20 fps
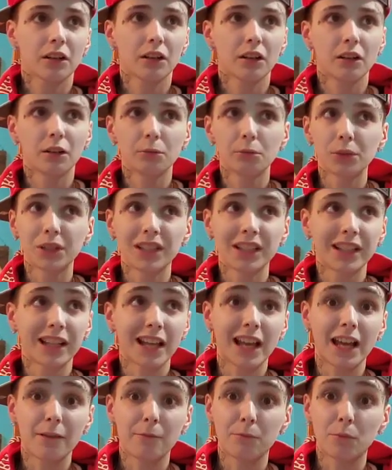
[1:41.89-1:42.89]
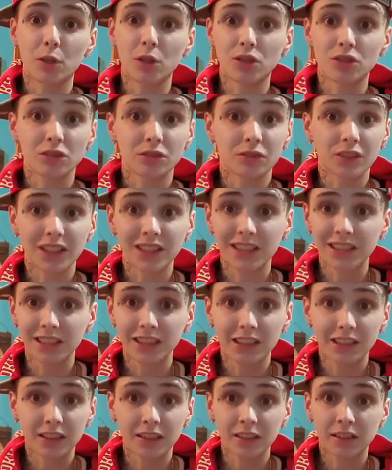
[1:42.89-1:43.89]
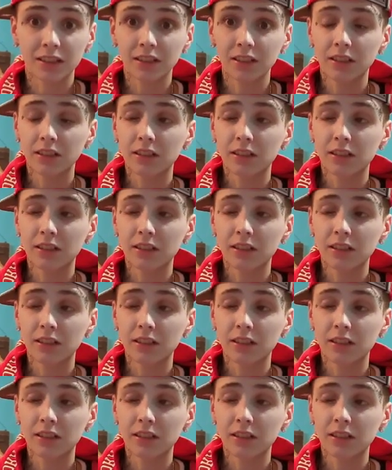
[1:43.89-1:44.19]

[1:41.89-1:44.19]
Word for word: Um, we didn't have much of anything.